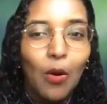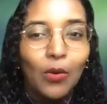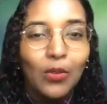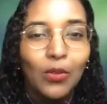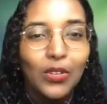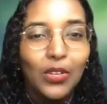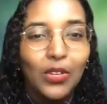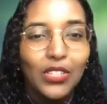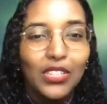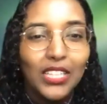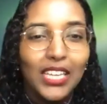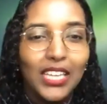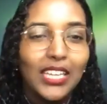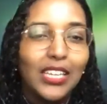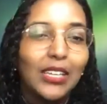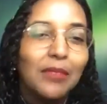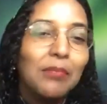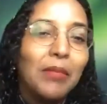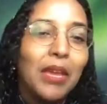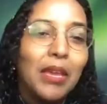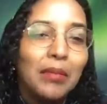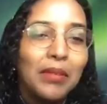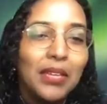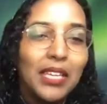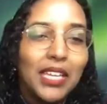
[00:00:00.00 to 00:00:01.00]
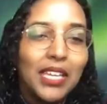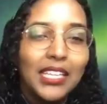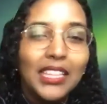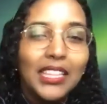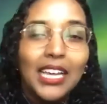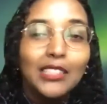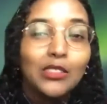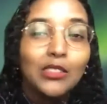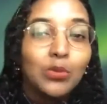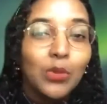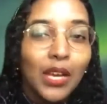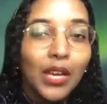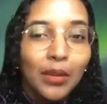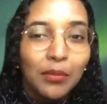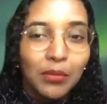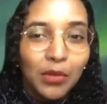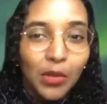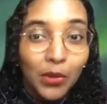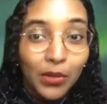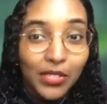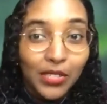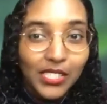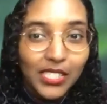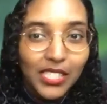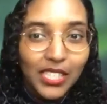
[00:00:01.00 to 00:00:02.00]
like maybe that's why I'm
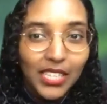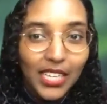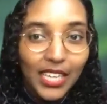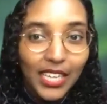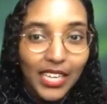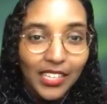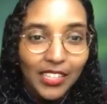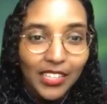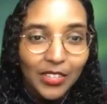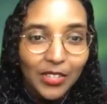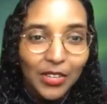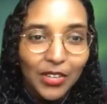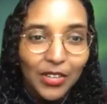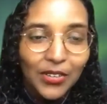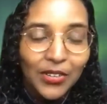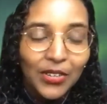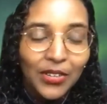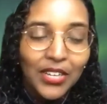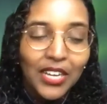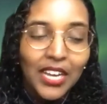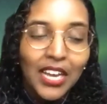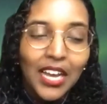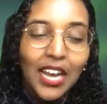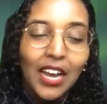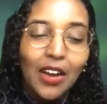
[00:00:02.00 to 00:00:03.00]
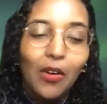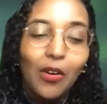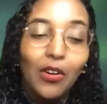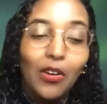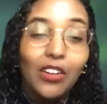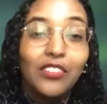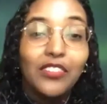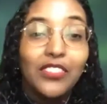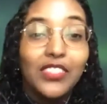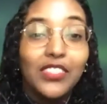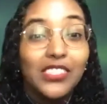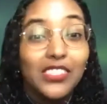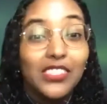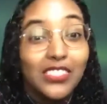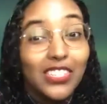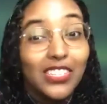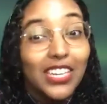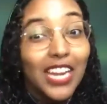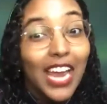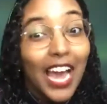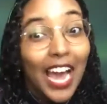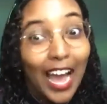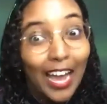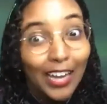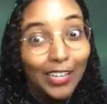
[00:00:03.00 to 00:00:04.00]
noticing it, or if this is an
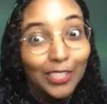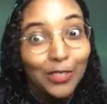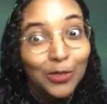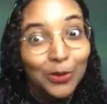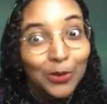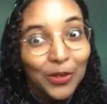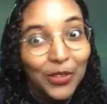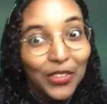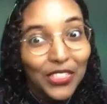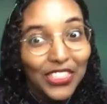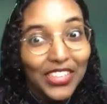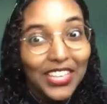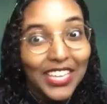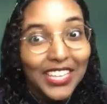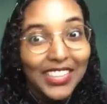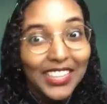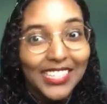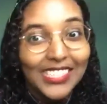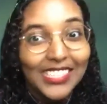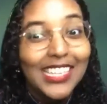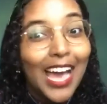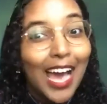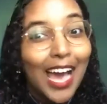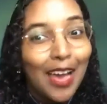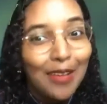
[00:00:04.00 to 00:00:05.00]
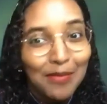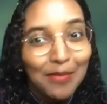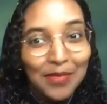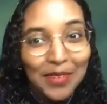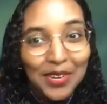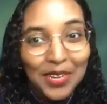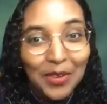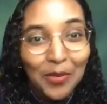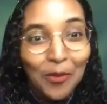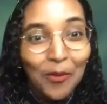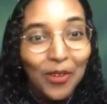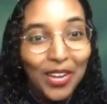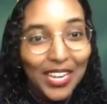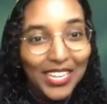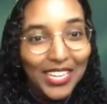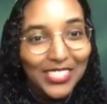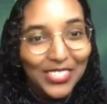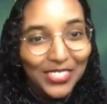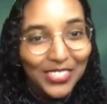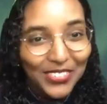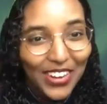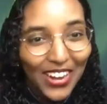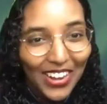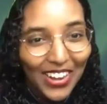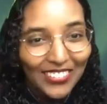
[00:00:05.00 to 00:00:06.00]
actual thing that's happening way too
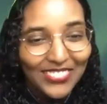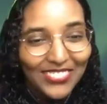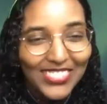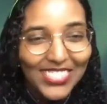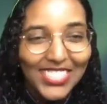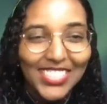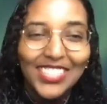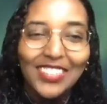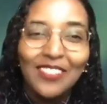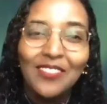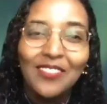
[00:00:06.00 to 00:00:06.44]
often.